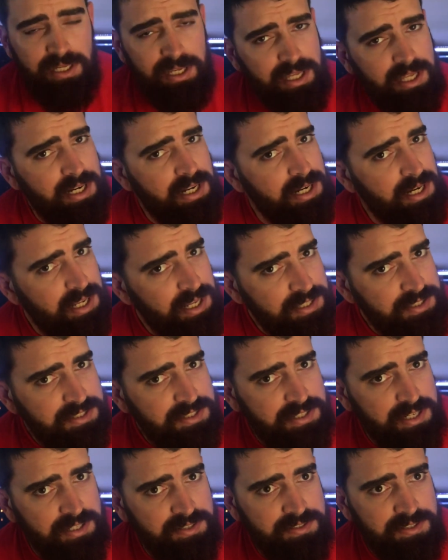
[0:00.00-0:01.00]
in an
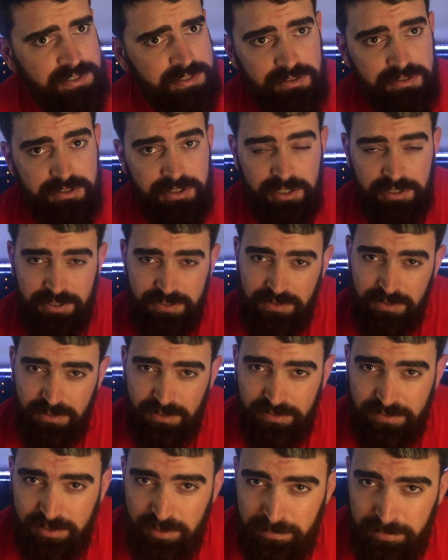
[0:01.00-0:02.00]
instant just due
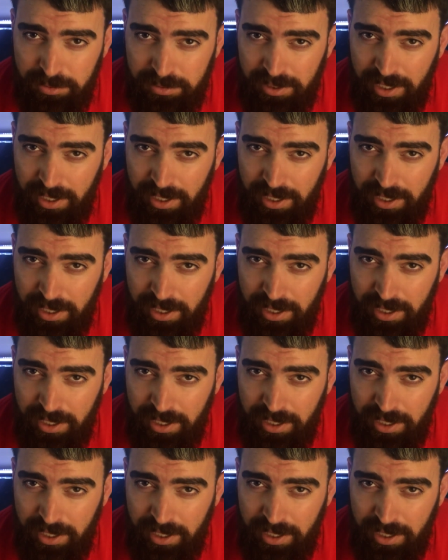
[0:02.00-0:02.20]
to simple